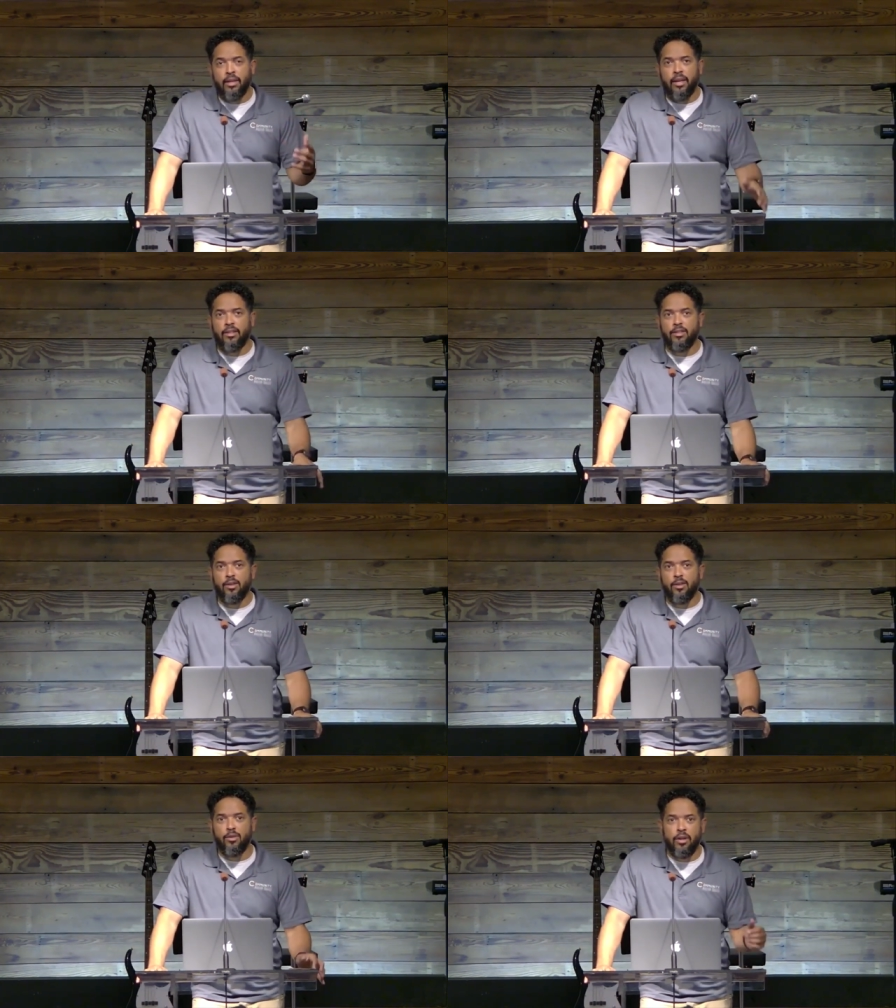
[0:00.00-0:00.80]
And
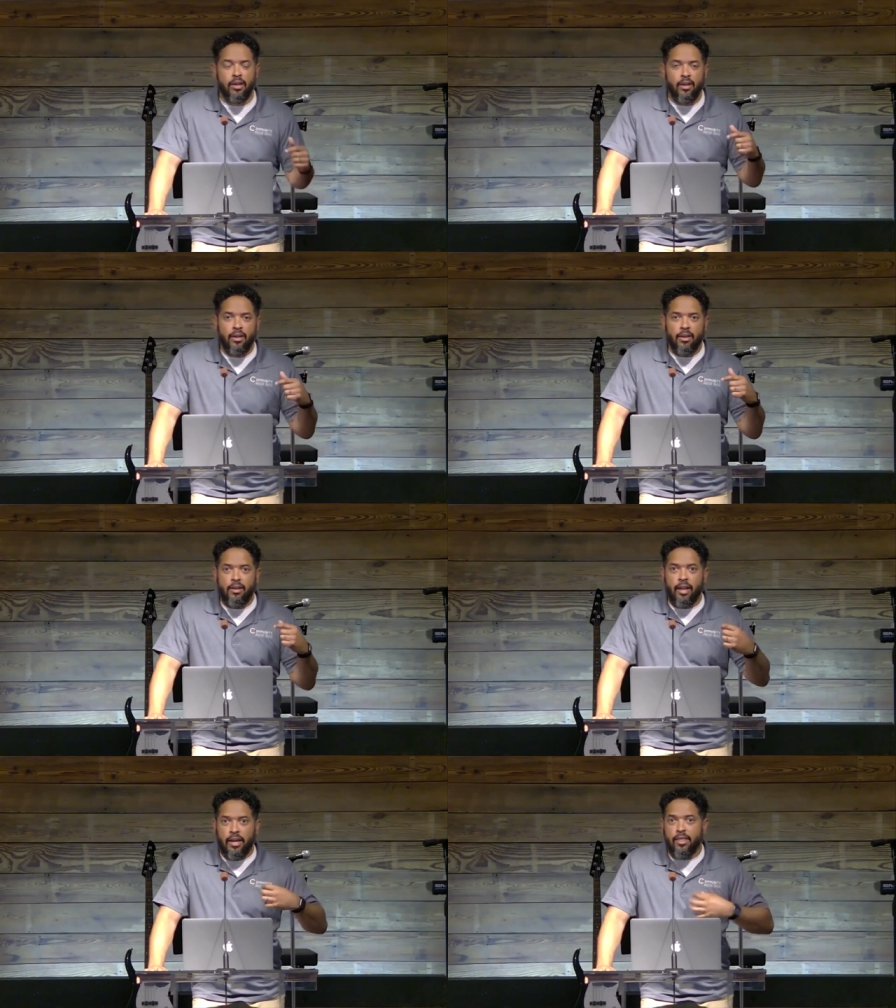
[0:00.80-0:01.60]
so,
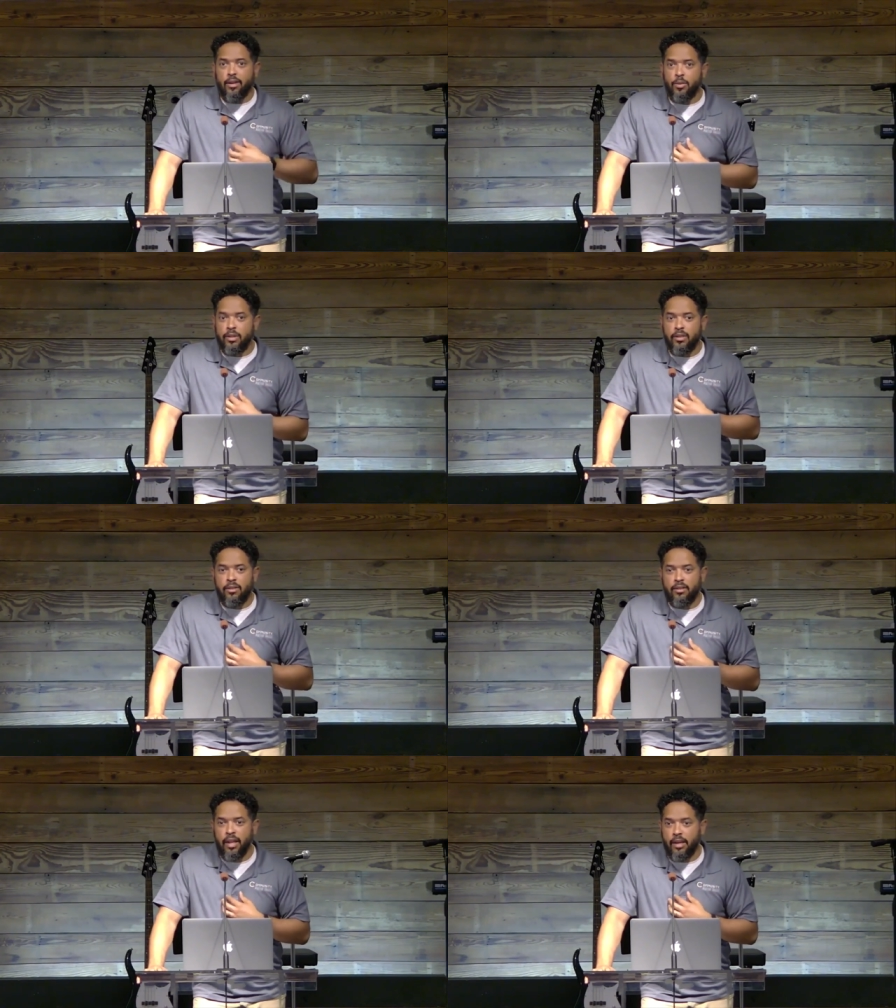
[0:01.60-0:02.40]
like there was
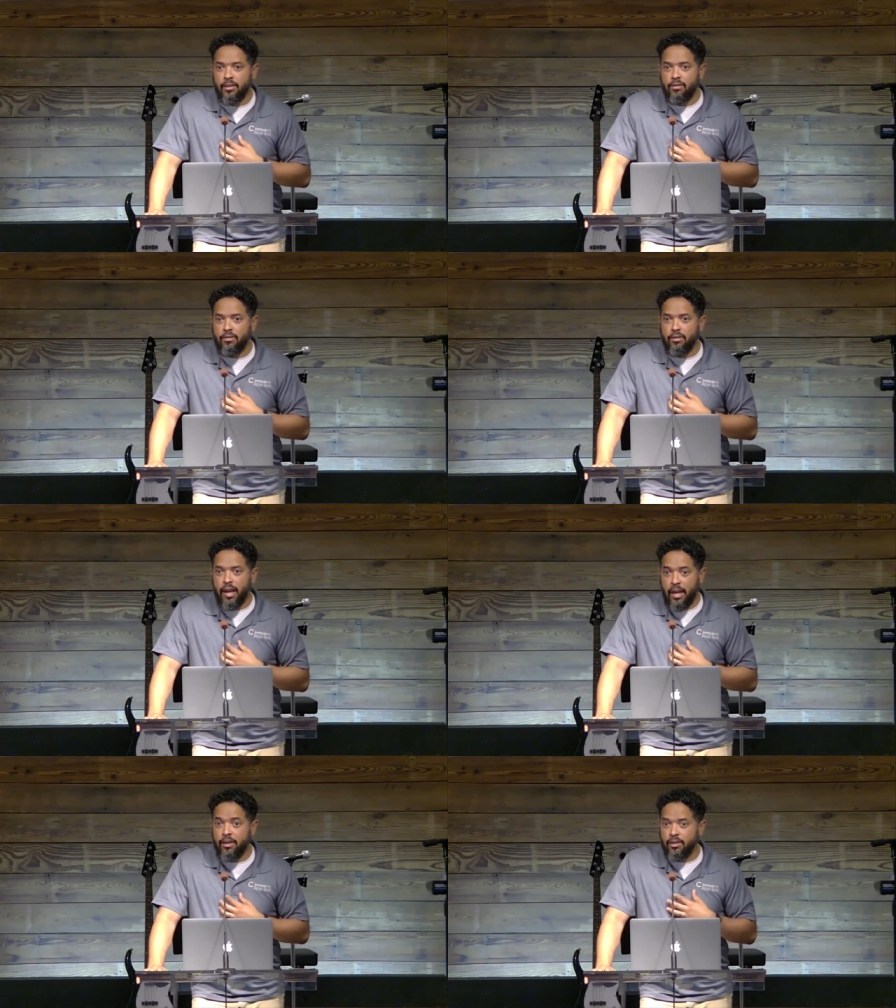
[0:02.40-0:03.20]
like
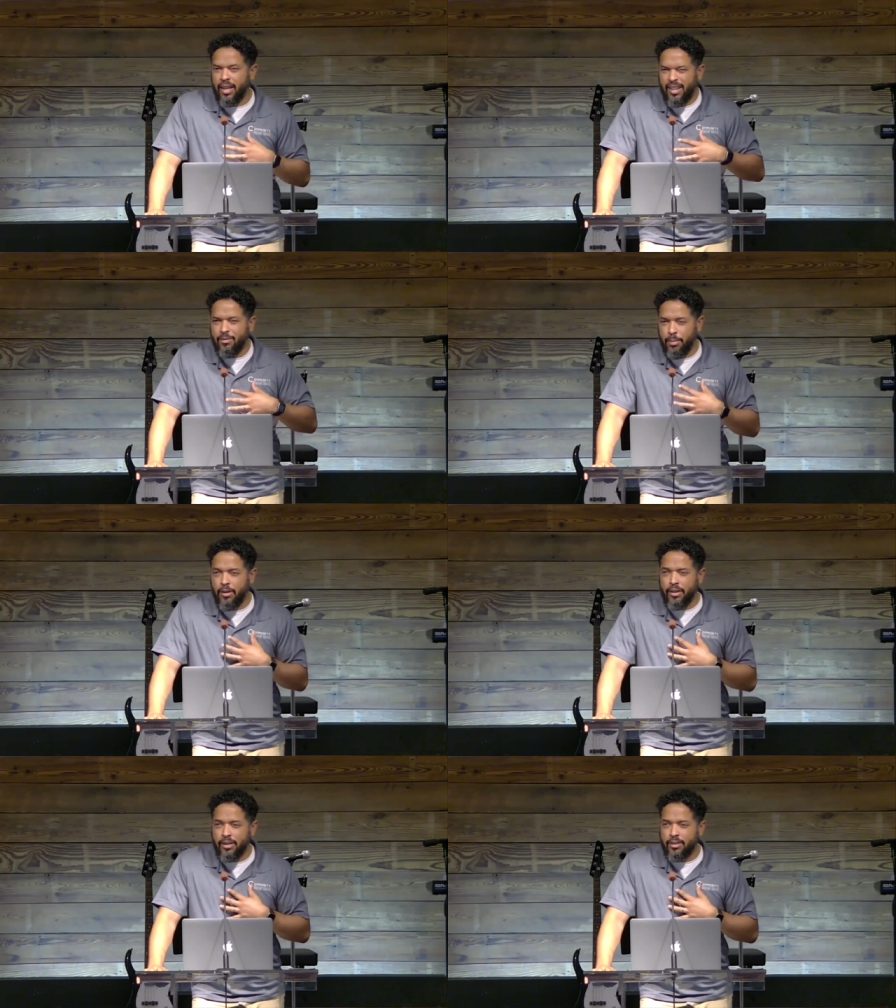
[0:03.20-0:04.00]
anger, like
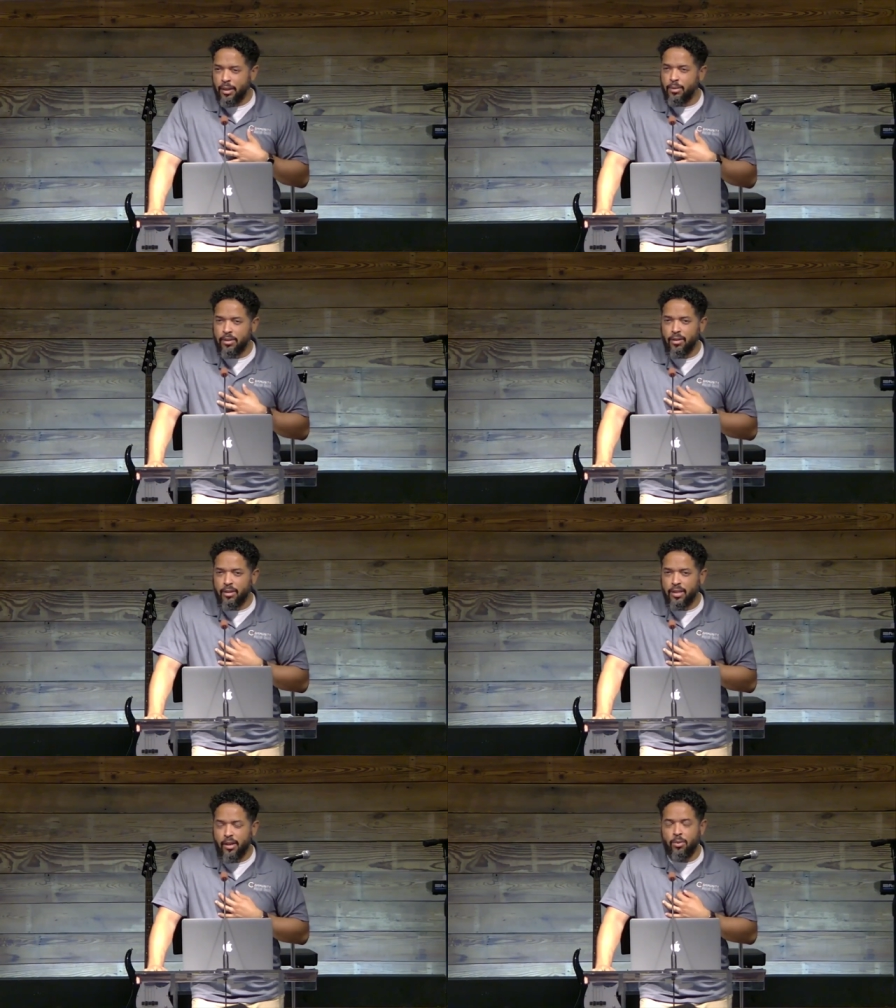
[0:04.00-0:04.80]
bitterness that was starting to
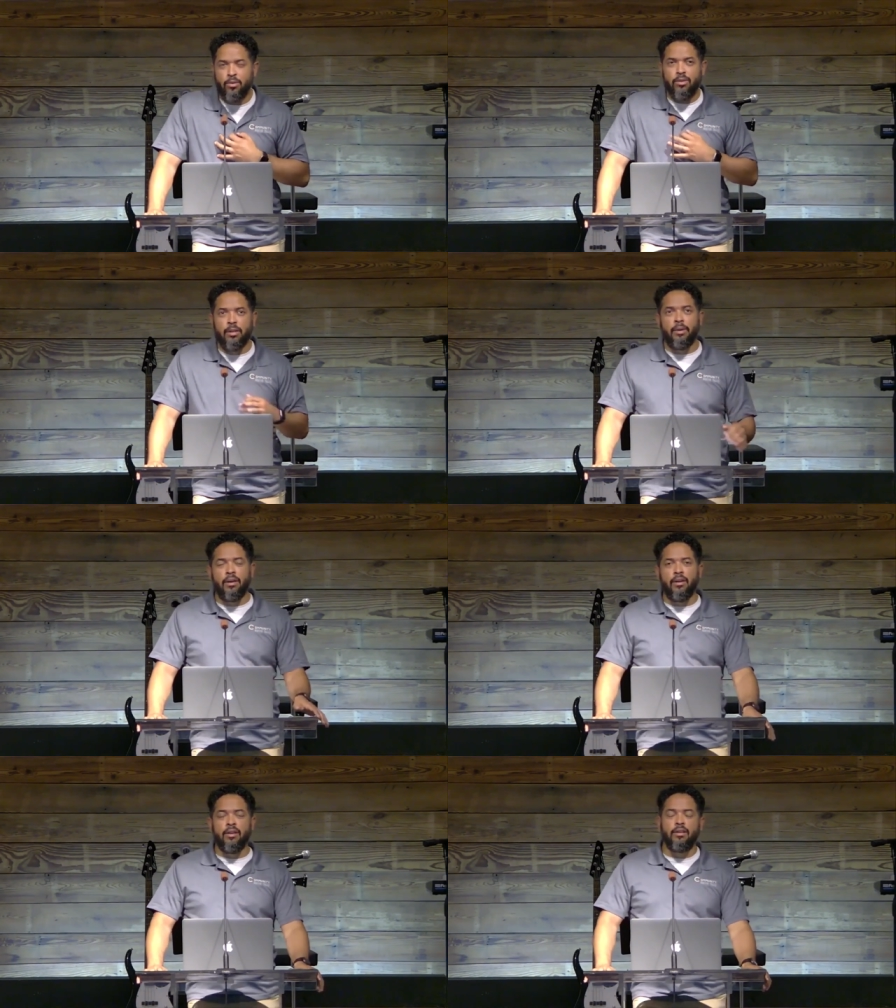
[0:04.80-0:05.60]
take root in my
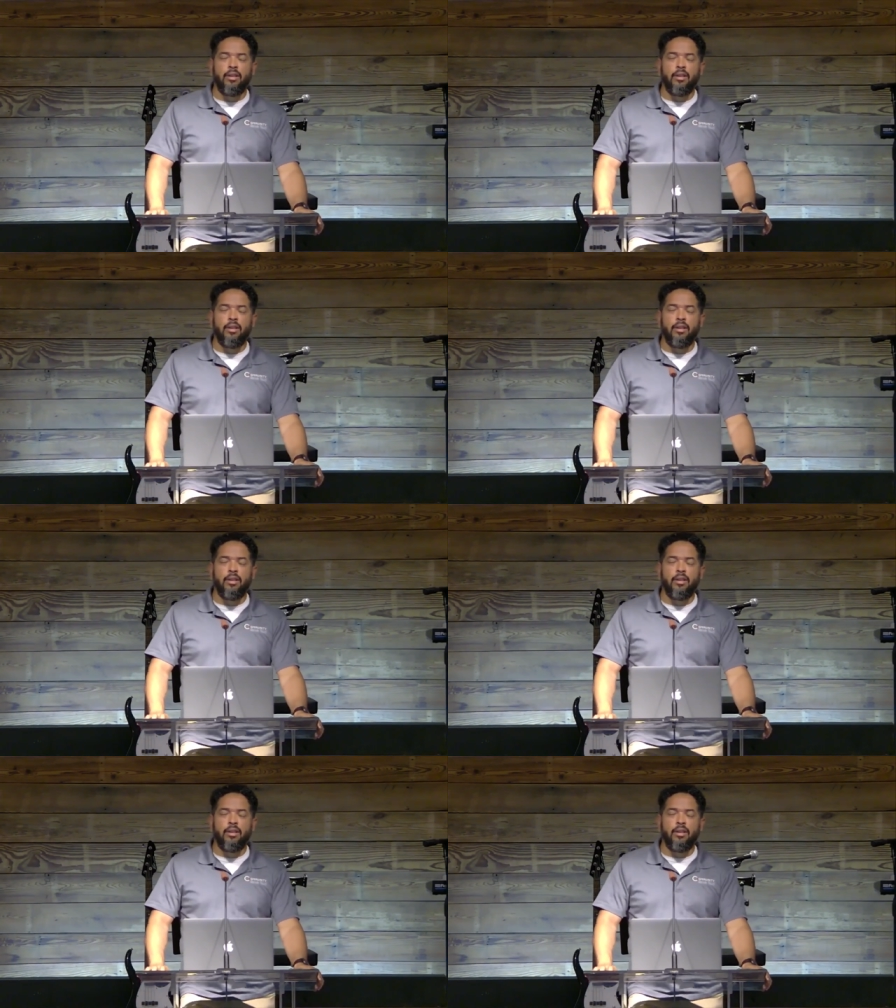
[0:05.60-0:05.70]
heart.